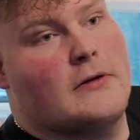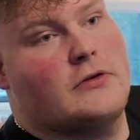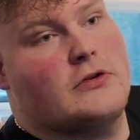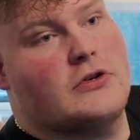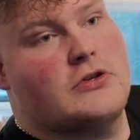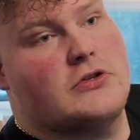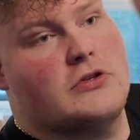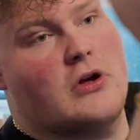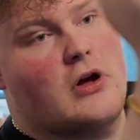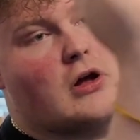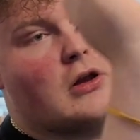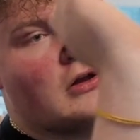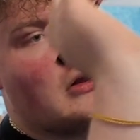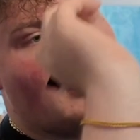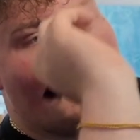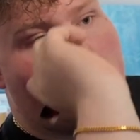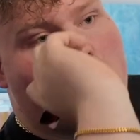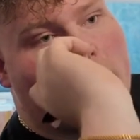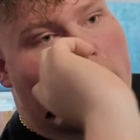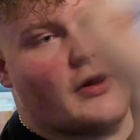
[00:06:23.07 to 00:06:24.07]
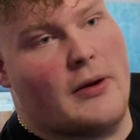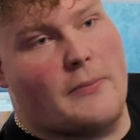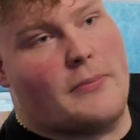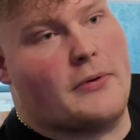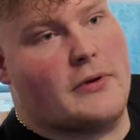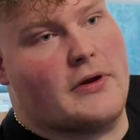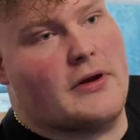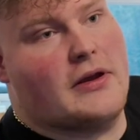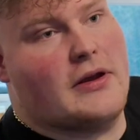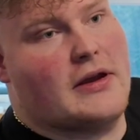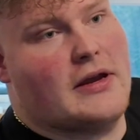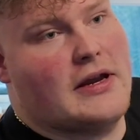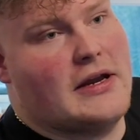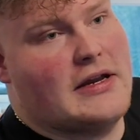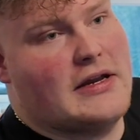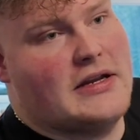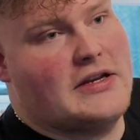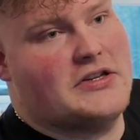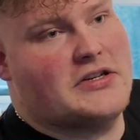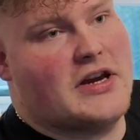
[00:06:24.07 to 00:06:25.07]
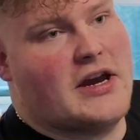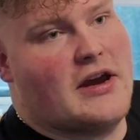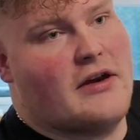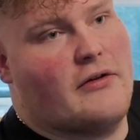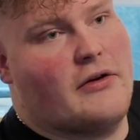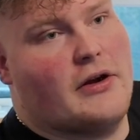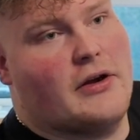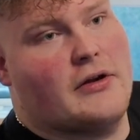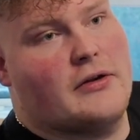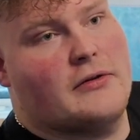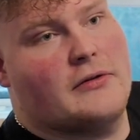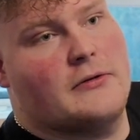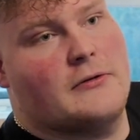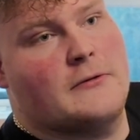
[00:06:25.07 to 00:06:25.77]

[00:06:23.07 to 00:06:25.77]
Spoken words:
Just not a lot of grip in each area.